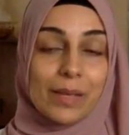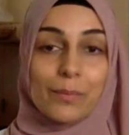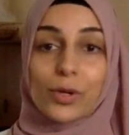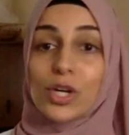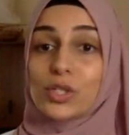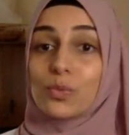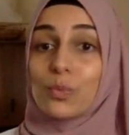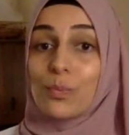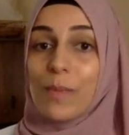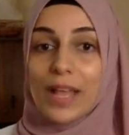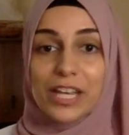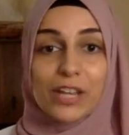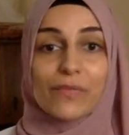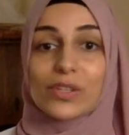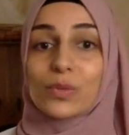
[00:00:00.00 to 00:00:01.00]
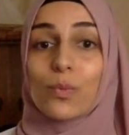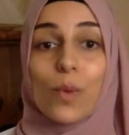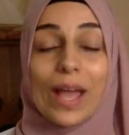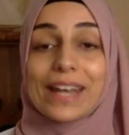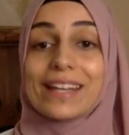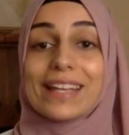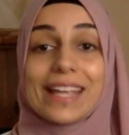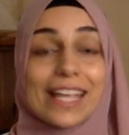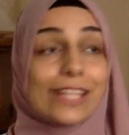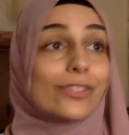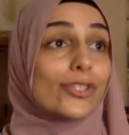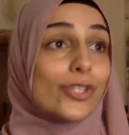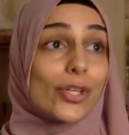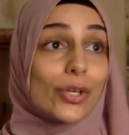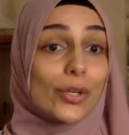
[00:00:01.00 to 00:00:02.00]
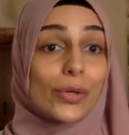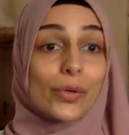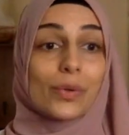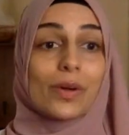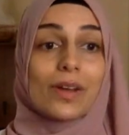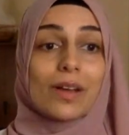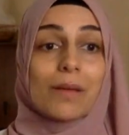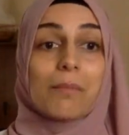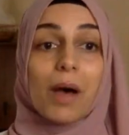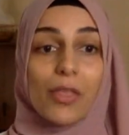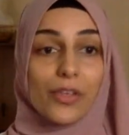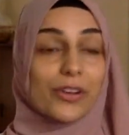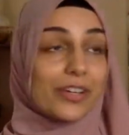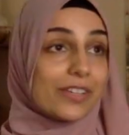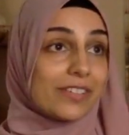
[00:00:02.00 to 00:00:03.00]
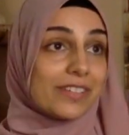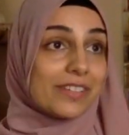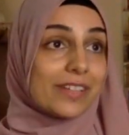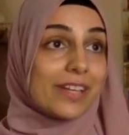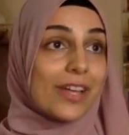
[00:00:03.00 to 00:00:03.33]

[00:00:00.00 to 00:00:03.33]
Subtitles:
Because many of us went into motherhood